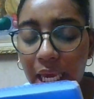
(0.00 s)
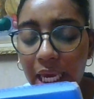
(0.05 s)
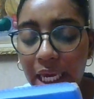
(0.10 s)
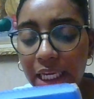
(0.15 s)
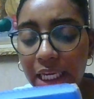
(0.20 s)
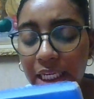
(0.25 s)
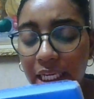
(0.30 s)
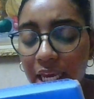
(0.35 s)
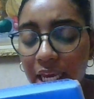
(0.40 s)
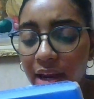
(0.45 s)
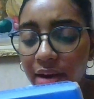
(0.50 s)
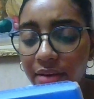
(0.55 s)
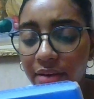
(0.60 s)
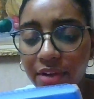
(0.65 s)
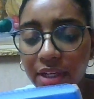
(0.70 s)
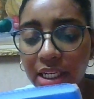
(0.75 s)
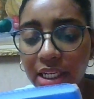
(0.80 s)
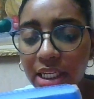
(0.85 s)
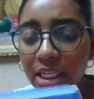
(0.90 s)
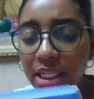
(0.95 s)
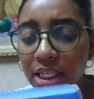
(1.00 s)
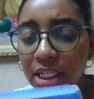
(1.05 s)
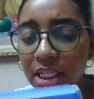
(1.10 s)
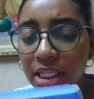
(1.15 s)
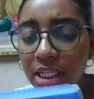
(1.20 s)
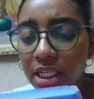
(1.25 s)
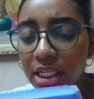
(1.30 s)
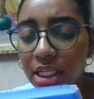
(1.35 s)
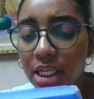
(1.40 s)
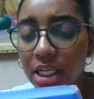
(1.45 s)
In
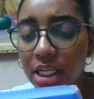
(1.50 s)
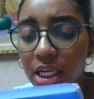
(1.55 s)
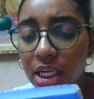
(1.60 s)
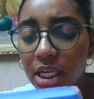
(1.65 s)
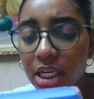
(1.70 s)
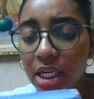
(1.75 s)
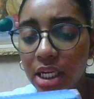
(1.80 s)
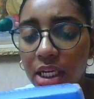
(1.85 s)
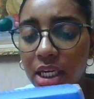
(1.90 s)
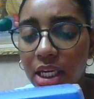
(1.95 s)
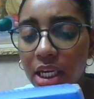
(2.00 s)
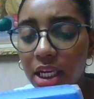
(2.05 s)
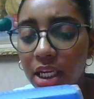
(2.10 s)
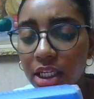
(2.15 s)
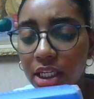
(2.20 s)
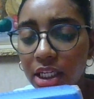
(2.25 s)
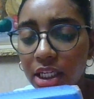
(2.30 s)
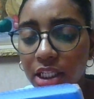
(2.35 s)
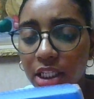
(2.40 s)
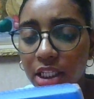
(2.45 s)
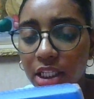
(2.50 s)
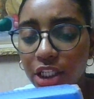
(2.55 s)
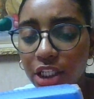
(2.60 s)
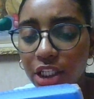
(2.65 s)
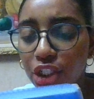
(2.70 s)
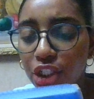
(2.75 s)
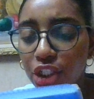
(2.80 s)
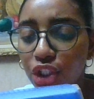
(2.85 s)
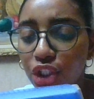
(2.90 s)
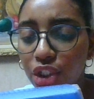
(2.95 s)
every
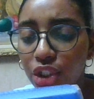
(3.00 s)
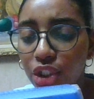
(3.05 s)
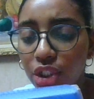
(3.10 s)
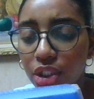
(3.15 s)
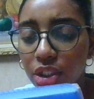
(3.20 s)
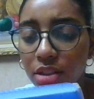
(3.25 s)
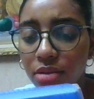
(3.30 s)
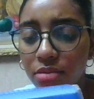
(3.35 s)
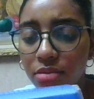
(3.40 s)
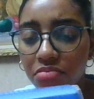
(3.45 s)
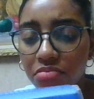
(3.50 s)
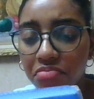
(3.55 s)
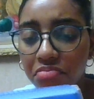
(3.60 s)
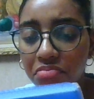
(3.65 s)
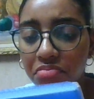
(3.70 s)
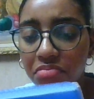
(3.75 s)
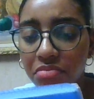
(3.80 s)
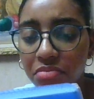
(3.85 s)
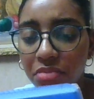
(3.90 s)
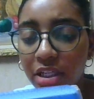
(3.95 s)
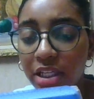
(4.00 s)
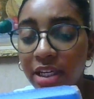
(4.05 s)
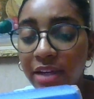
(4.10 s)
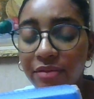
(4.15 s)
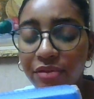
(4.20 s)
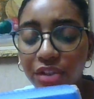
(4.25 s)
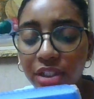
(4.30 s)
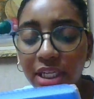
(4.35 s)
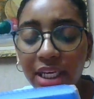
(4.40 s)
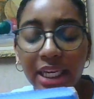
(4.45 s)
English, in
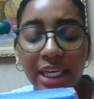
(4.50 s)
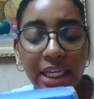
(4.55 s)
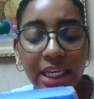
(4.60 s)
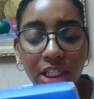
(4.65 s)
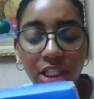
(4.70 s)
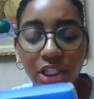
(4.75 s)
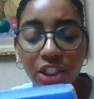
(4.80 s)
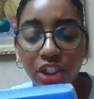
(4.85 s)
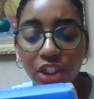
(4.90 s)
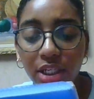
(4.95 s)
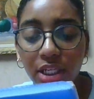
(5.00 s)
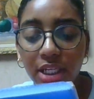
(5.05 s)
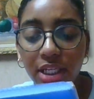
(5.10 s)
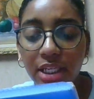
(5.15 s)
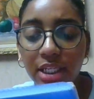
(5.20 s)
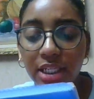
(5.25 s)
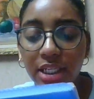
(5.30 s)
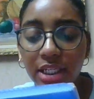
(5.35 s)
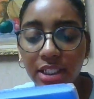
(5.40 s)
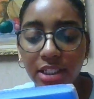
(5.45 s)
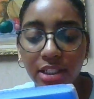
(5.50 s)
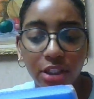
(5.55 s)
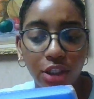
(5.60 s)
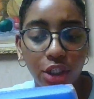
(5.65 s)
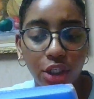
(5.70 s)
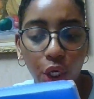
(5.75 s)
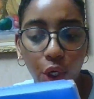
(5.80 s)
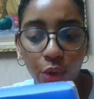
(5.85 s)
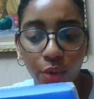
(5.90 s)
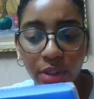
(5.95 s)
everyday English, it is
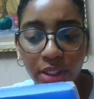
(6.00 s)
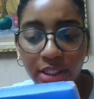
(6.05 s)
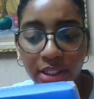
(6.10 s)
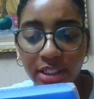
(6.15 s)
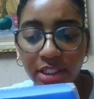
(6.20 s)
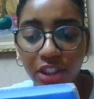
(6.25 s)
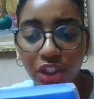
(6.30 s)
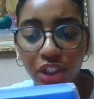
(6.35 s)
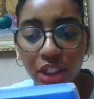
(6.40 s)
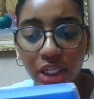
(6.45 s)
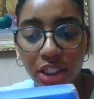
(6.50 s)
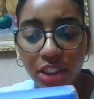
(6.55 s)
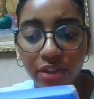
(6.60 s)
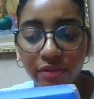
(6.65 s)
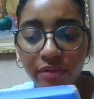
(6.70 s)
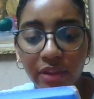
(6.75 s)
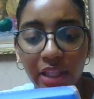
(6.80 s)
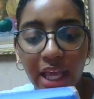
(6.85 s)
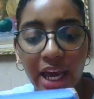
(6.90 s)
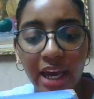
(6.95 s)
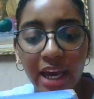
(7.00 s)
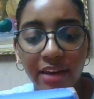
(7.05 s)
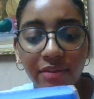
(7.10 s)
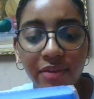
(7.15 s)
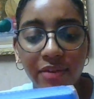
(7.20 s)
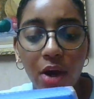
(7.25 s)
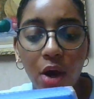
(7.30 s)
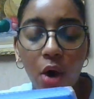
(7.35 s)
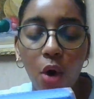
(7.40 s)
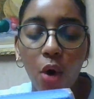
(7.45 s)
known as the change of life
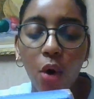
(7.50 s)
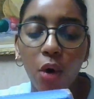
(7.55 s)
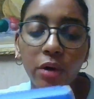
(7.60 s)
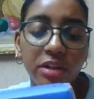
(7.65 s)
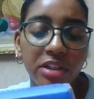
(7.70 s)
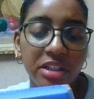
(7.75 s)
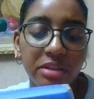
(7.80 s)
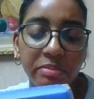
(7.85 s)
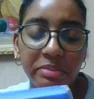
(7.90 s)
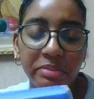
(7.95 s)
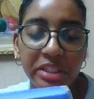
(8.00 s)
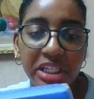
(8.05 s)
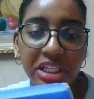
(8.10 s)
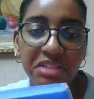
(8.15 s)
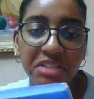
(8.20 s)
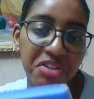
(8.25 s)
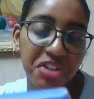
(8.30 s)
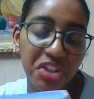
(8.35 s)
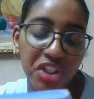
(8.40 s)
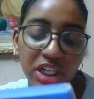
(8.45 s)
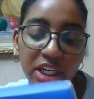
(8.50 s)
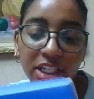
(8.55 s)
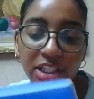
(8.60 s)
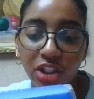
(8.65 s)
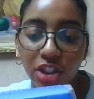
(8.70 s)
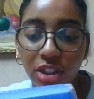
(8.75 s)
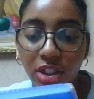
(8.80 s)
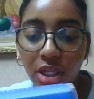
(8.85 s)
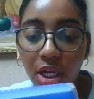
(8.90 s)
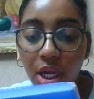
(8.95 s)
or simply the
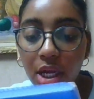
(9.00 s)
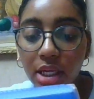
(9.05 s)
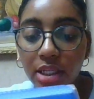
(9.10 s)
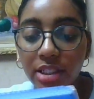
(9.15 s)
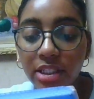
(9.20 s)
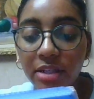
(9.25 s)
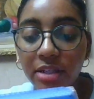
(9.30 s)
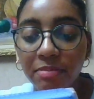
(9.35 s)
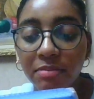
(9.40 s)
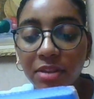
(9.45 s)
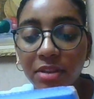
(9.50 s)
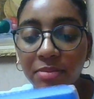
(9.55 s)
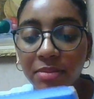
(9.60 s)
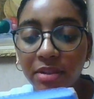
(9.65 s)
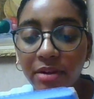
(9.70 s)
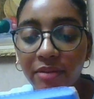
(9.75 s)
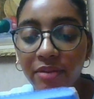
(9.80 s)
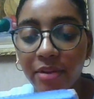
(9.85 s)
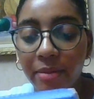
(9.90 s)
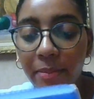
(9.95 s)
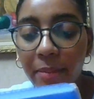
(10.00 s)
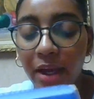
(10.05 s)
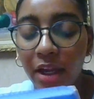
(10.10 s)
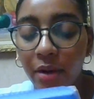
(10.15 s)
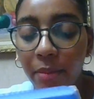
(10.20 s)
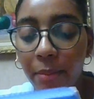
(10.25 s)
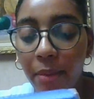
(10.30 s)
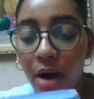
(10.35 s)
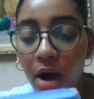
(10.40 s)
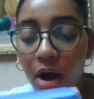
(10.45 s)
change. Symptoms of the
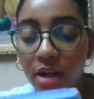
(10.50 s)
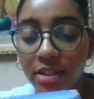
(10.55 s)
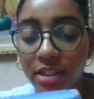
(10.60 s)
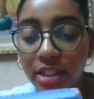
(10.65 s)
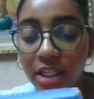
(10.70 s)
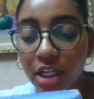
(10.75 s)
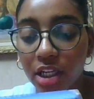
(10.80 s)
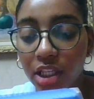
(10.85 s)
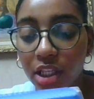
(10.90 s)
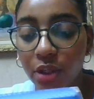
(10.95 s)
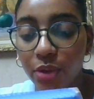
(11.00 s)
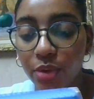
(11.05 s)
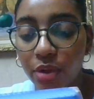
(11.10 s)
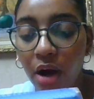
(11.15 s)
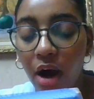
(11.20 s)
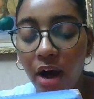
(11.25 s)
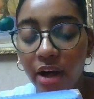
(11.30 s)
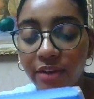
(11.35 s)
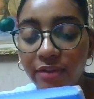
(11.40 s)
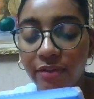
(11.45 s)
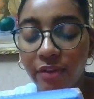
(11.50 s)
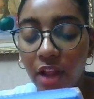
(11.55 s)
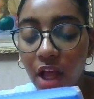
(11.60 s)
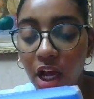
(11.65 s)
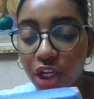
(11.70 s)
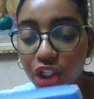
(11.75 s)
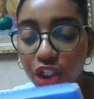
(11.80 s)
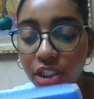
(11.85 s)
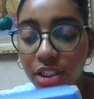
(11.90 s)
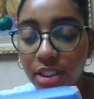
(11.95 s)
menopause include hot
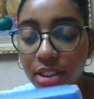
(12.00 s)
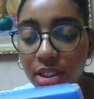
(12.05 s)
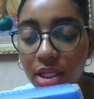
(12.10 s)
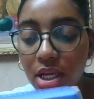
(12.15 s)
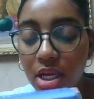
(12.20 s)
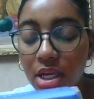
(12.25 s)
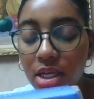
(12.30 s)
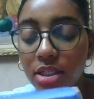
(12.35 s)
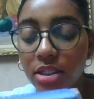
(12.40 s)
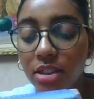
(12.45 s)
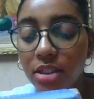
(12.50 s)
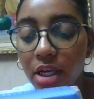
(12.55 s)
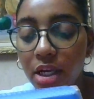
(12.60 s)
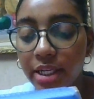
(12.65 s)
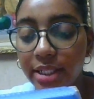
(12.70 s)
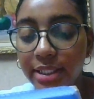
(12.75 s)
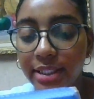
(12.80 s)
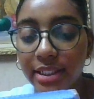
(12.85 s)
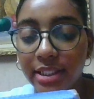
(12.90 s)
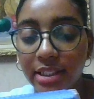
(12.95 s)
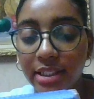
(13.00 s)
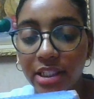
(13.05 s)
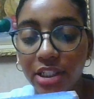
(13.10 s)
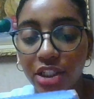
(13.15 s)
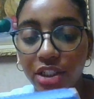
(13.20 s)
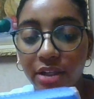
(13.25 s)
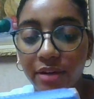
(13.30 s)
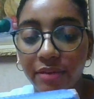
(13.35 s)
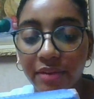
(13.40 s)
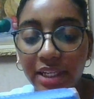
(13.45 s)
flushes, sudden
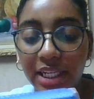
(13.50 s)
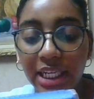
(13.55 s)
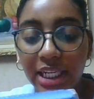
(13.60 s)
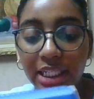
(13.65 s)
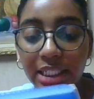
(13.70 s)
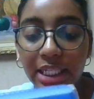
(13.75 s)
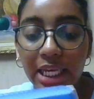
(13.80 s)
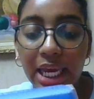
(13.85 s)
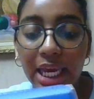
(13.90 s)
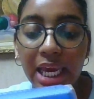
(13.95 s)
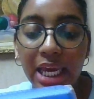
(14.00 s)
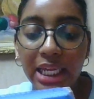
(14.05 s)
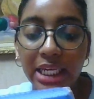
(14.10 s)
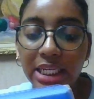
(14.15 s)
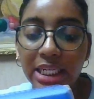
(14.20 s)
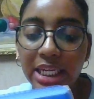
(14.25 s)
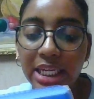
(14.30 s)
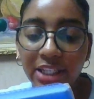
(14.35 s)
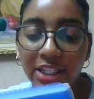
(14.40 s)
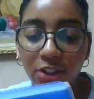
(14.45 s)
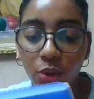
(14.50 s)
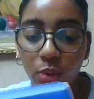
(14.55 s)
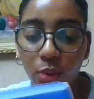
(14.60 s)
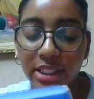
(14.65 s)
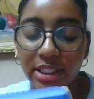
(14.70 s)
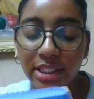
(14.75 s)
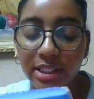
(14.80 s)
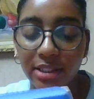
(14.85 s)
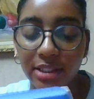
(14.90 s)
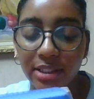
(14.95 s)
sensation of heat, and night
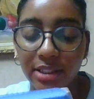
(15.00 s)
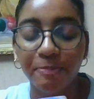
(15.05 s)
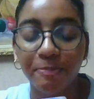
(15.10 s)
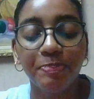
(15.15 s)
sweats.